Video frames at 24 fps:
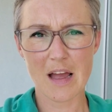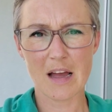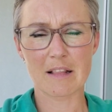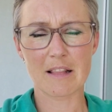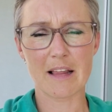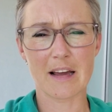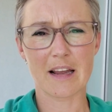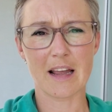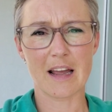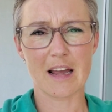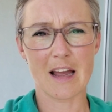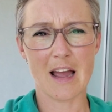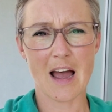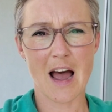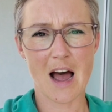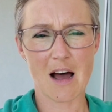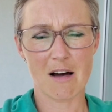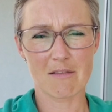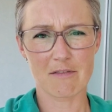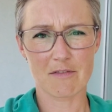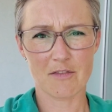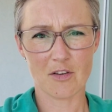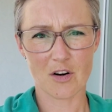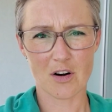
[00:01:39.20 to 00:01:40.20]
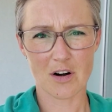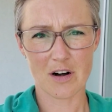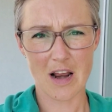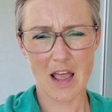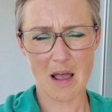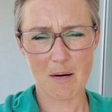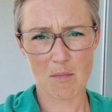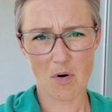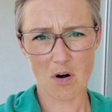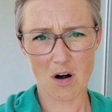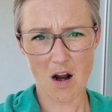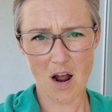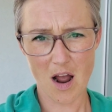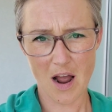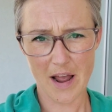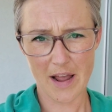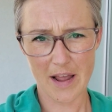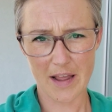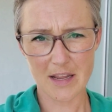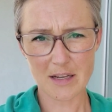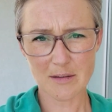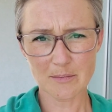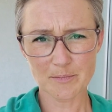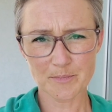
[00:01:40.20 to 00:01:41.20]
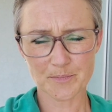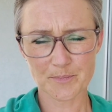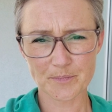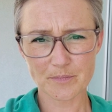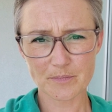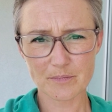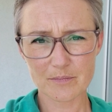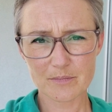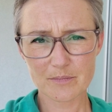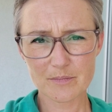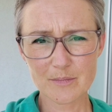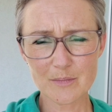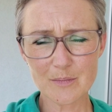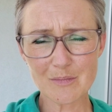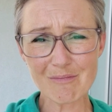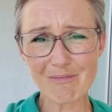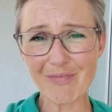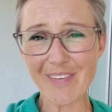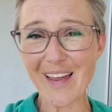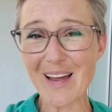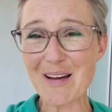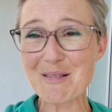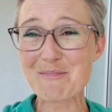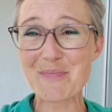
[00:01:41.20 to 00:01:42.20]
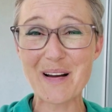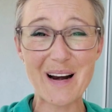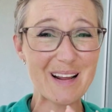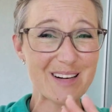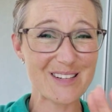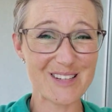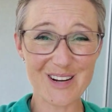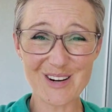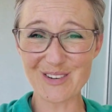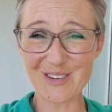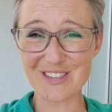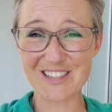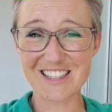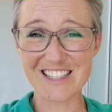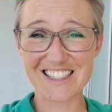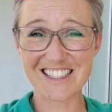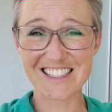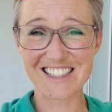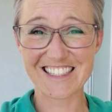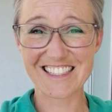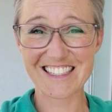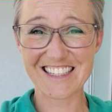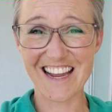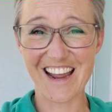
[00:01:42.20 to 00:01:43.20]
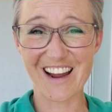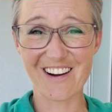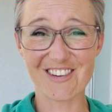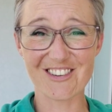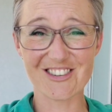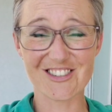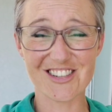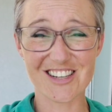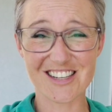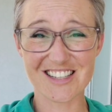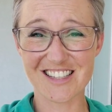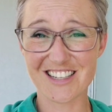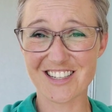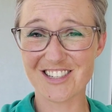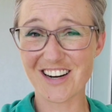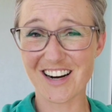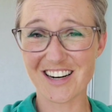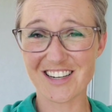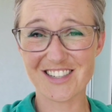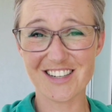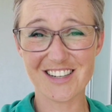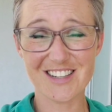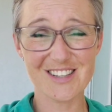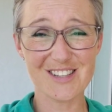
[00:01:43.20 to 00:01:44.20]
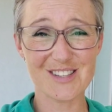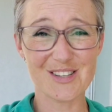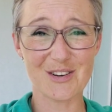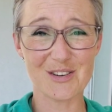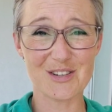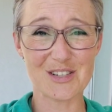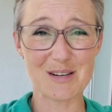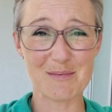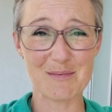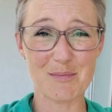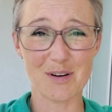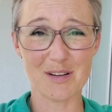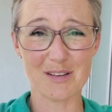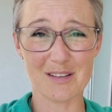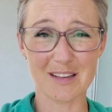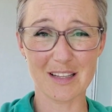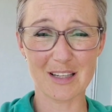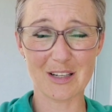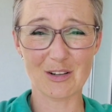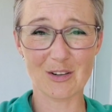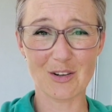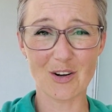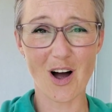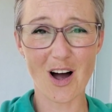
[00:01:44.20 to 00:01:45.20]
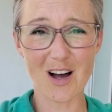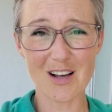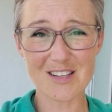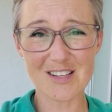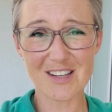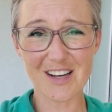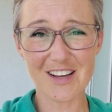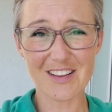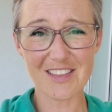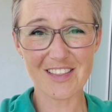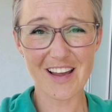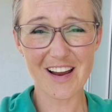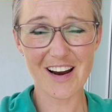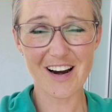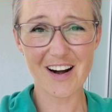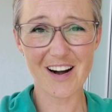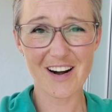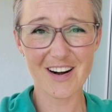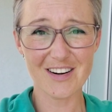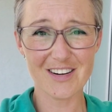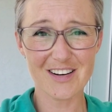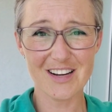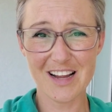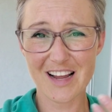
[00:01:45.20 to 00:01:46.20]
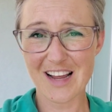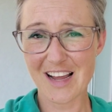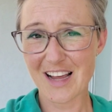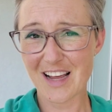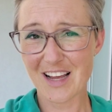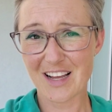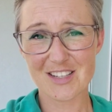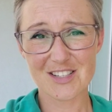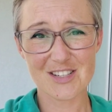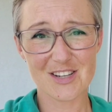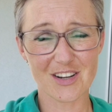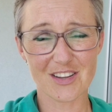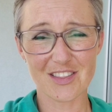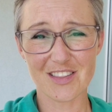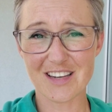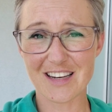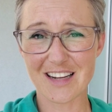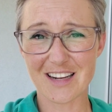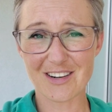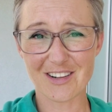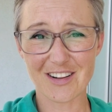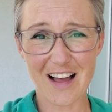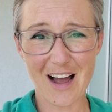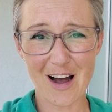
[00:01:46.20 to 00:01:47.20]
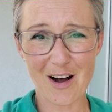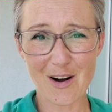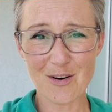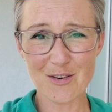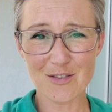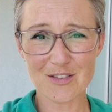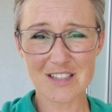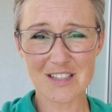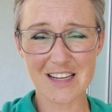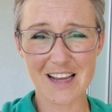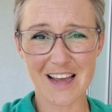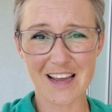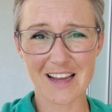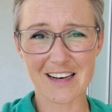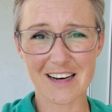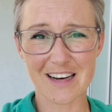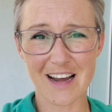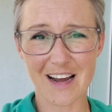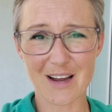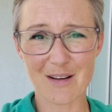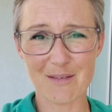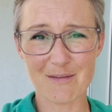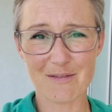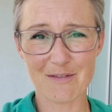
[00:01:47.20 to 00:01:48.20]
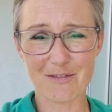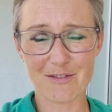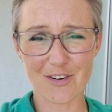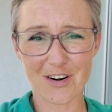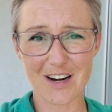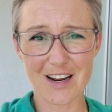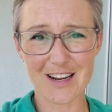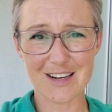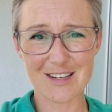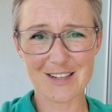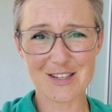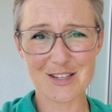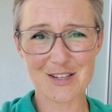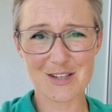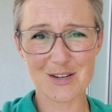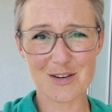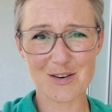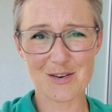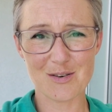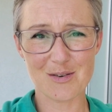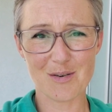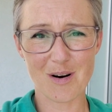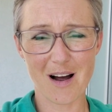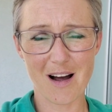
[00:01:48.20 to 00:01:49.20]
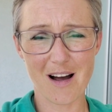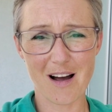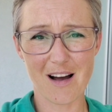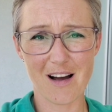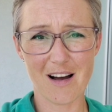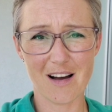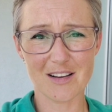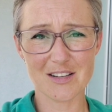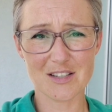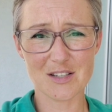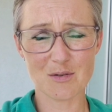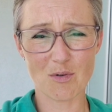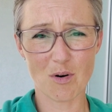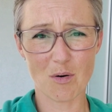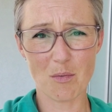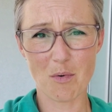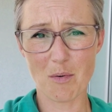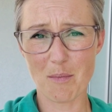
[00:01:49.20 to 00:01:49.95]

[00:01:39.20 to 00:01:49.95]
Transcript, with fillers: like I have for an M R I. But I don't. It was just injections, so she put little gauze on there, took the needle out, and I am free to, uh, to roam